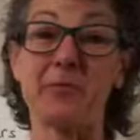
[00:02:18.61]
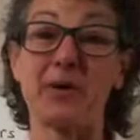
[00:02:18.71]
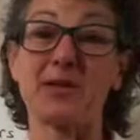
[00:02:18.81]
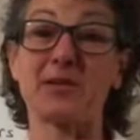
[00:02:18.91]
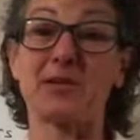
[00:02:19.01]

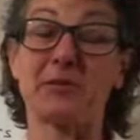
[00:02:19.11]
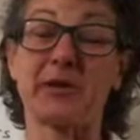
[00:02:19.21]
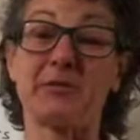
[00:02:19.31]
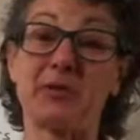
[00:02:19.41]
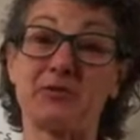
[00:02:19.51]
ones that were
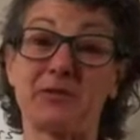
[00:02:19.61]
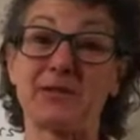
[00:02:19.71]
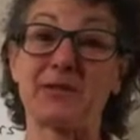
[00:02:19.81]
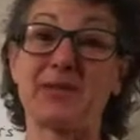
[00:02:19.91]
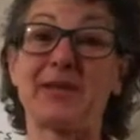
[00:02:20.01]
going to be
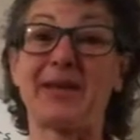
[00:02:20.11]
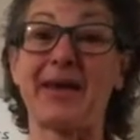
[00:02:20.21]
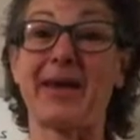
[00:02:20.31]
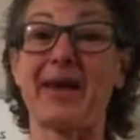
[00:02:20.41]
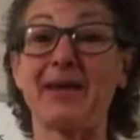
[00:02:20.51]
driven to the
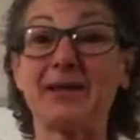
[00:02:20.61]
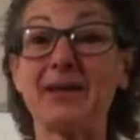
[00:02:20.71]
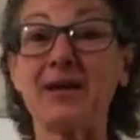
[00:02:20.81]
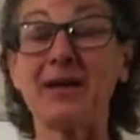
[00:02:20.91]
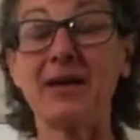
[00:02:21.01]
gate
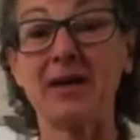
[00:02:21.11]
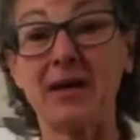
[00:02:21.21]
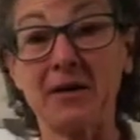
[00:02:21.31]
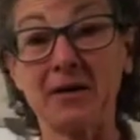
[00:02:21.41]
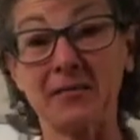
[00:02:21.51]

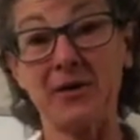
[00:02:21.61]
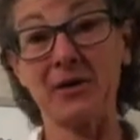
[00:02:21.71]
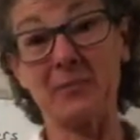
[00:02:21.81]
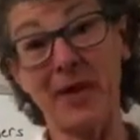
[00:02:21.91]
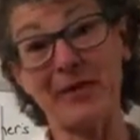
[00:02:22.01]
on
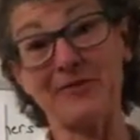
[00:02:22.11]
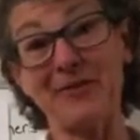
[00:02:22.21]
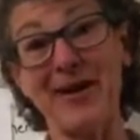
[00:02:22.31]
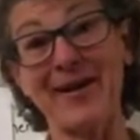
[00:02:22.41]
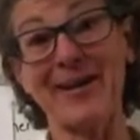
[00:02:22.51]
a Black
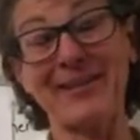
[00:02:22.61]
Friday.